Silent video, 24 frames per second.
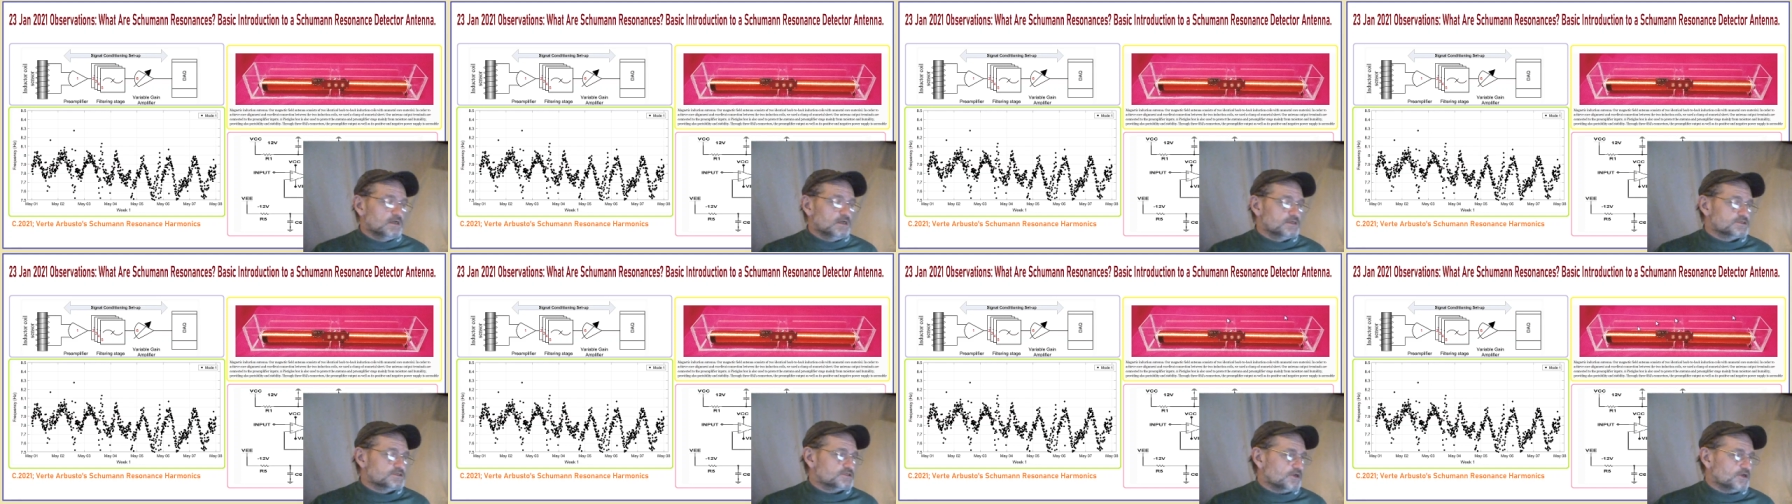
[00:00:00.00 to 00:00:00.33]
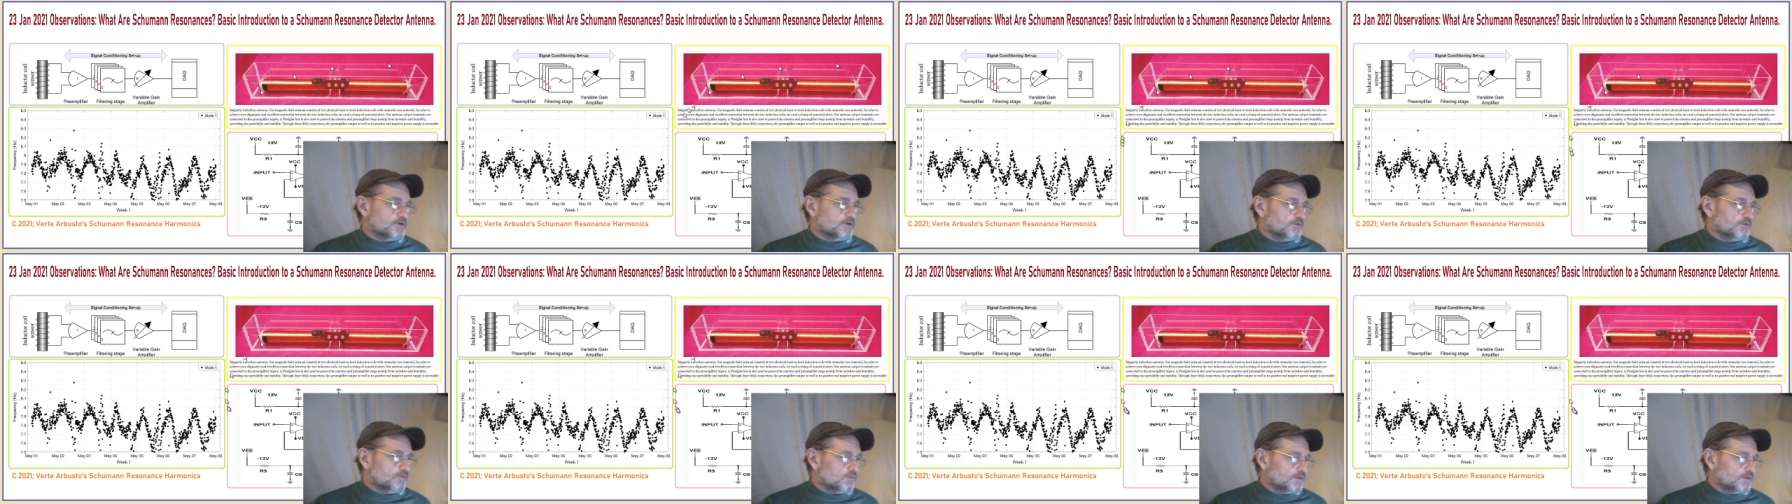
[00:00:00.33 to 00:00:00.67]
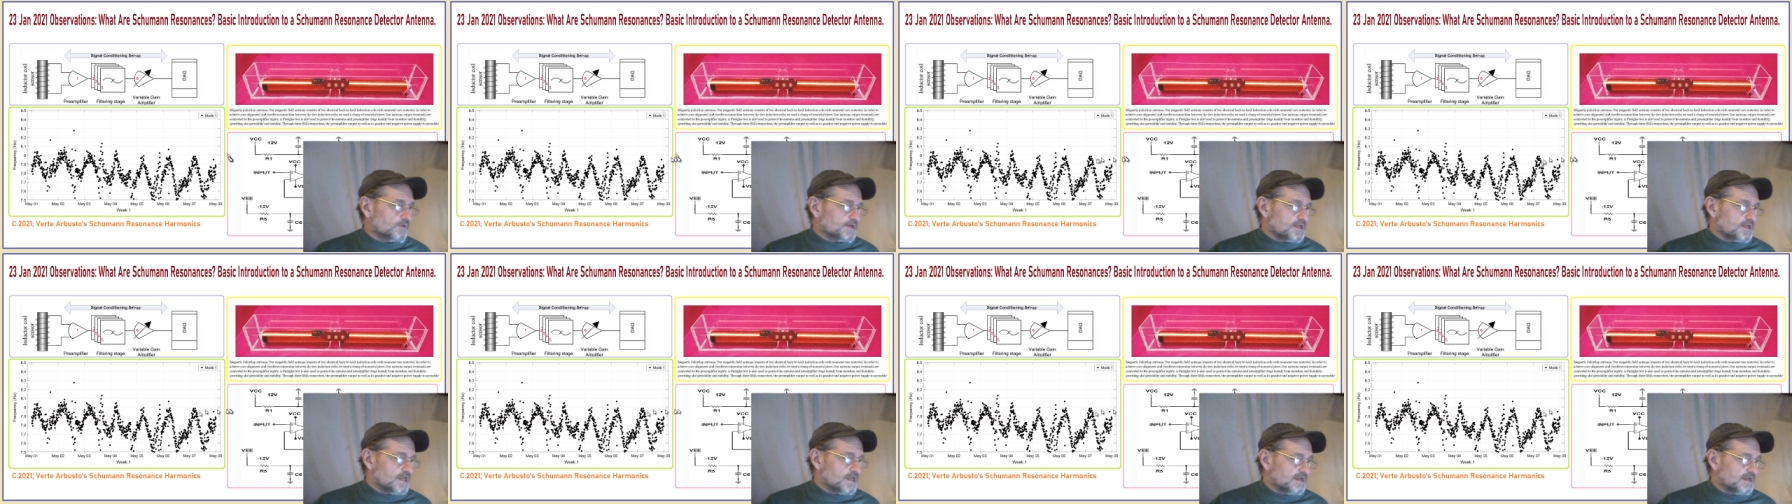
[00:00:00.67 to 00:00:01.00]
So
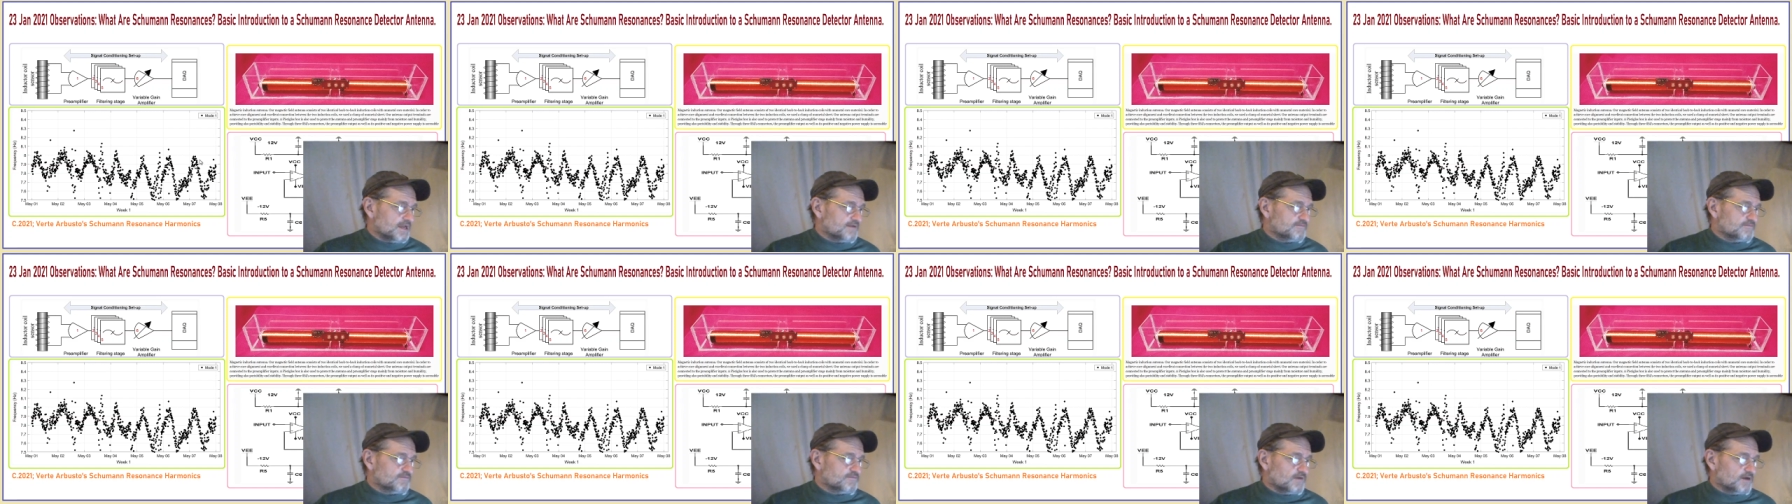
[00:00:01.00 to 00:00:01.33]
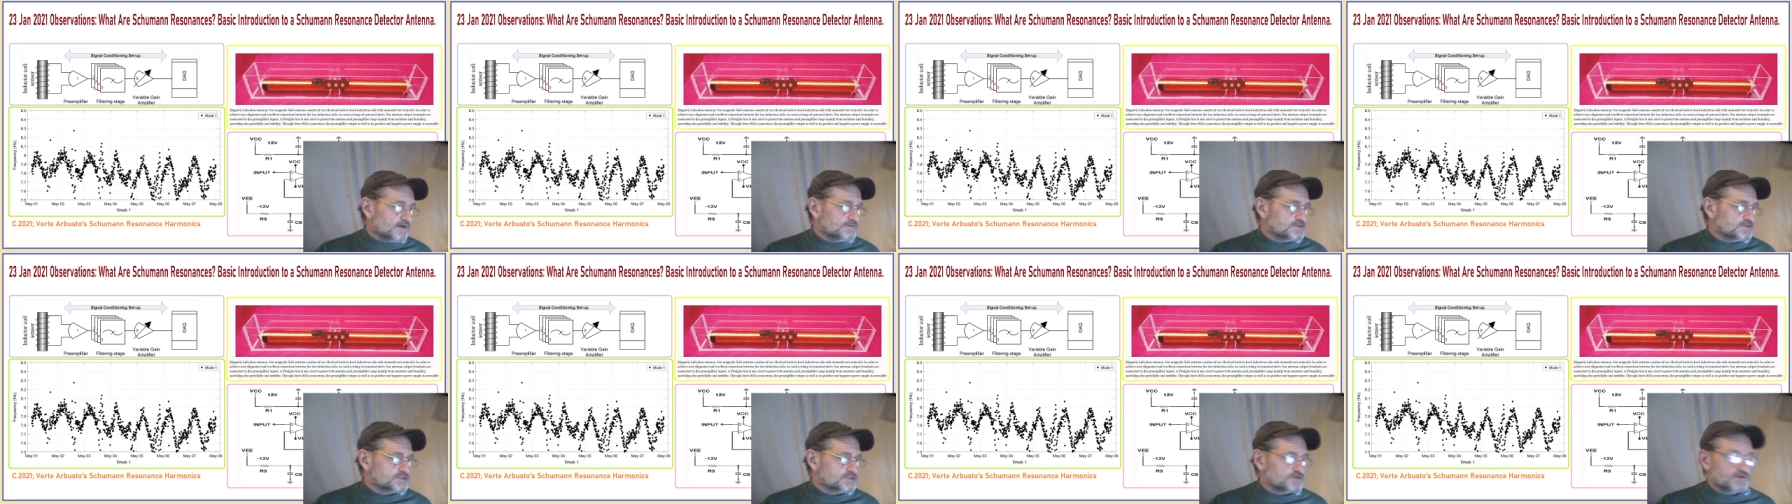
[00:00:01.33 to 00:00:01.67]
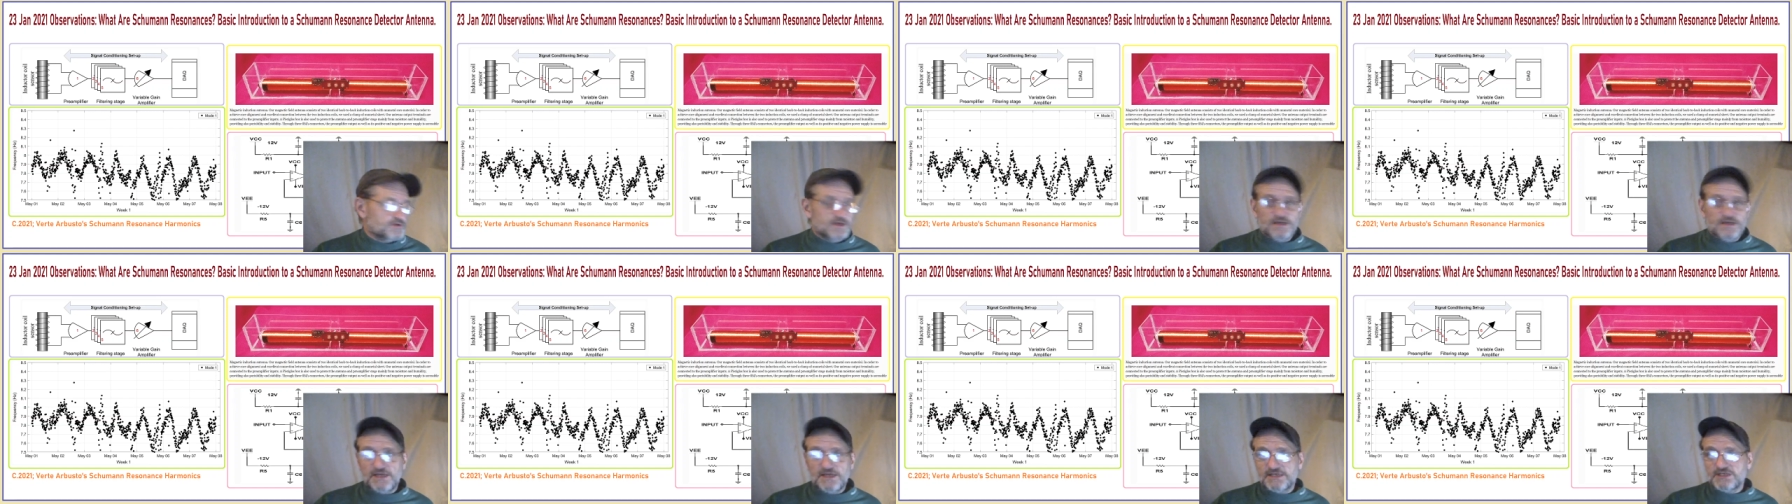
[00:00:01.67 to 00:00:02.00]
what I have on the
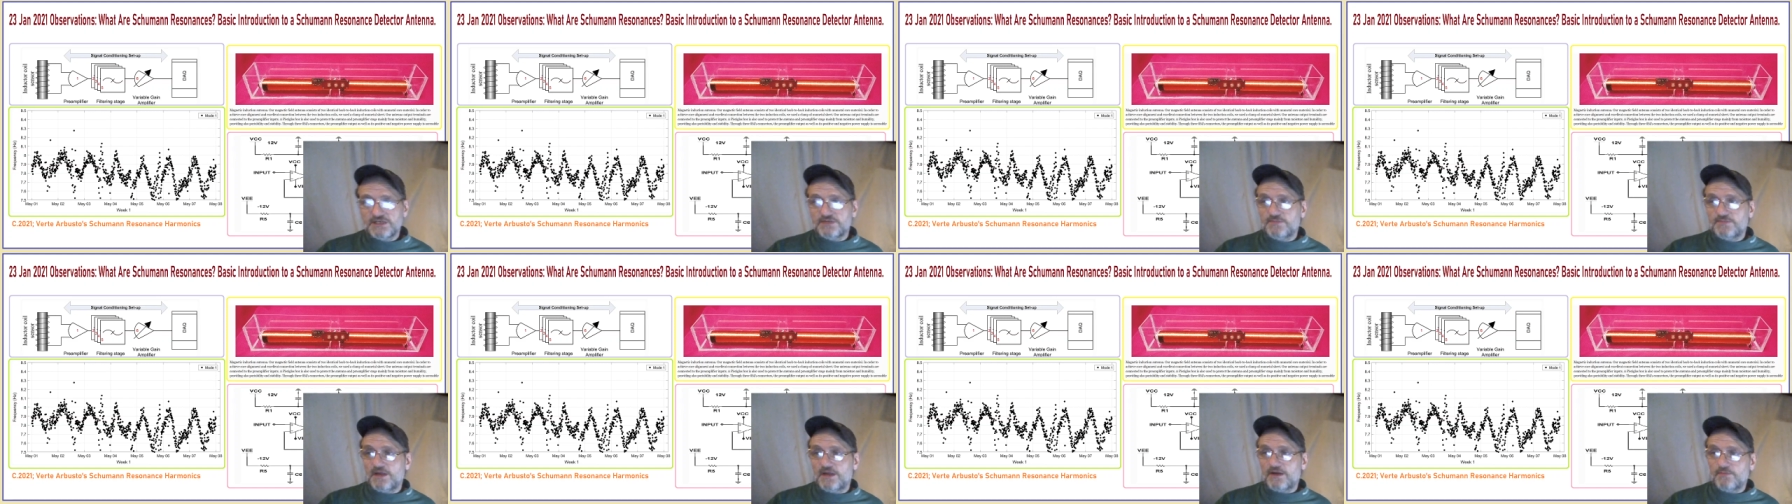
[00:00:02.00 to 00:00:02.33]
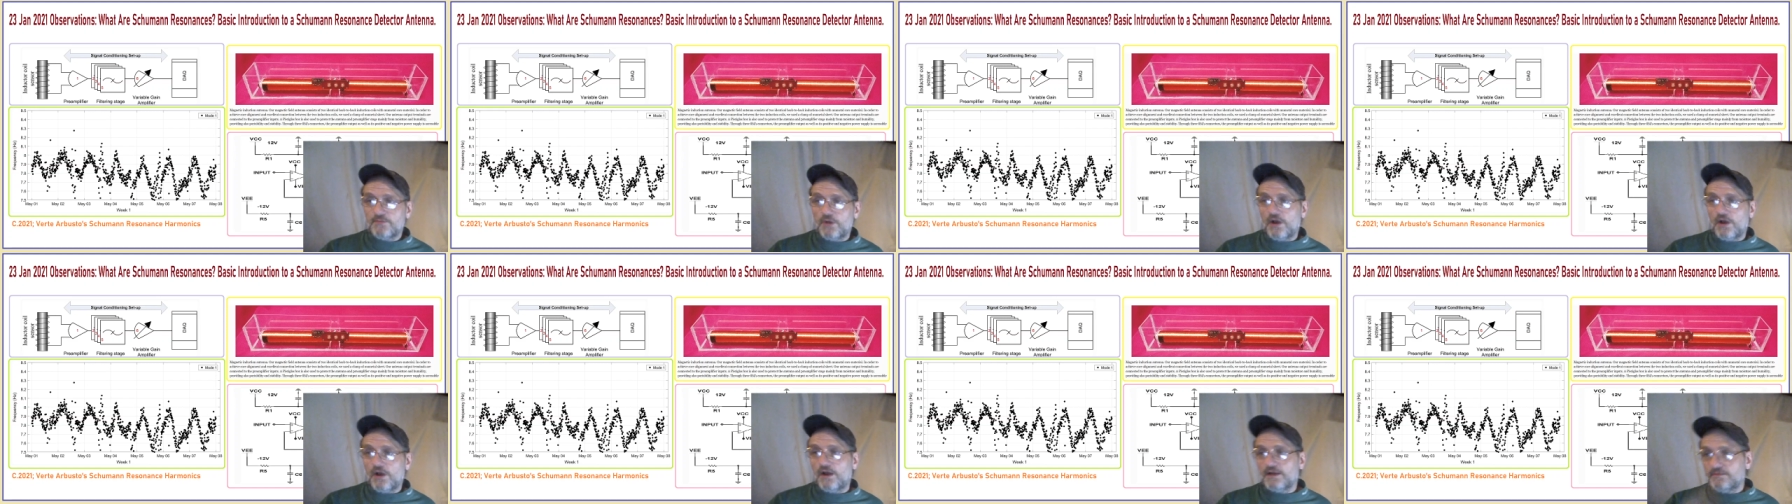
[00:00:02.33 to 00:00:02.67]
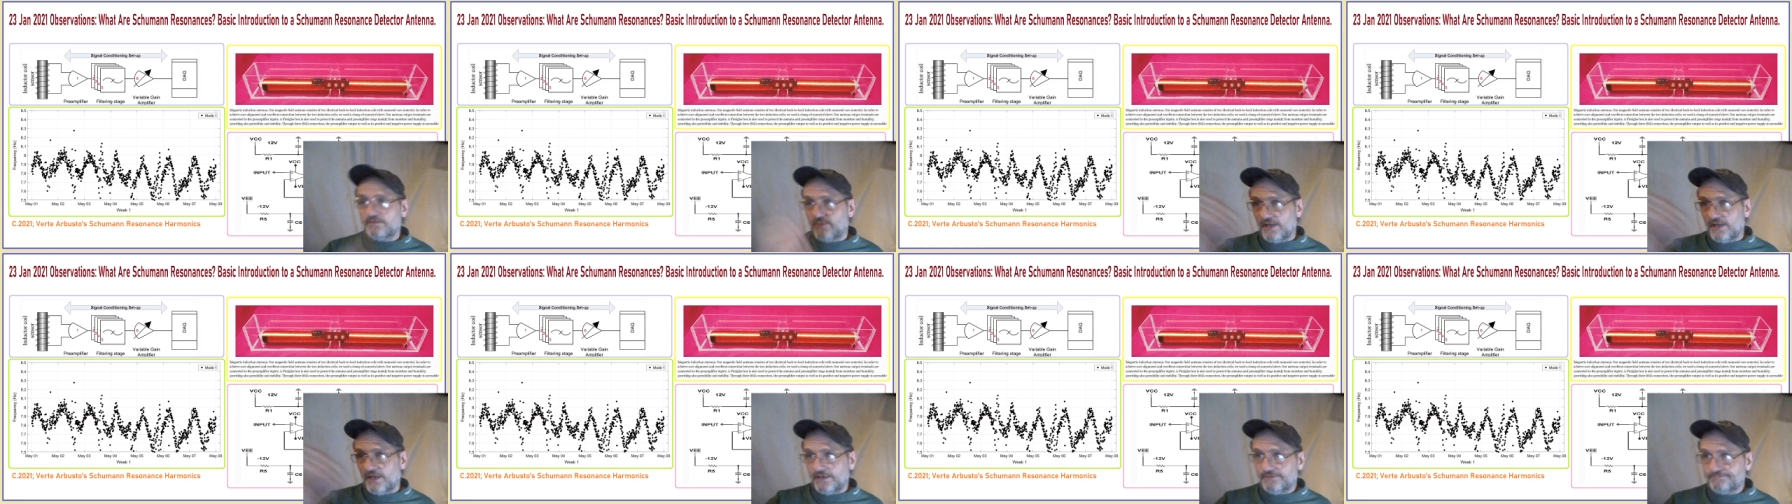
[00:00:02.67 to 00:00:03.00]
screen next to me or behind
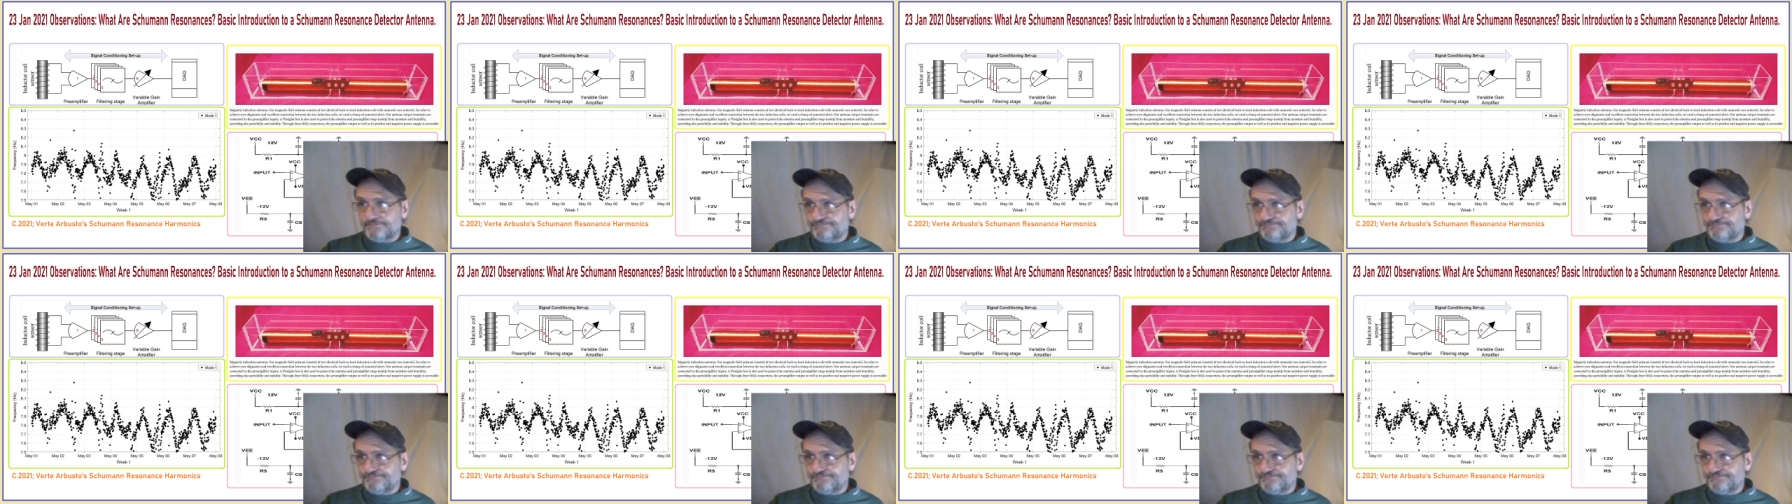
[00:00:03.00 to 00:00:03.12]
me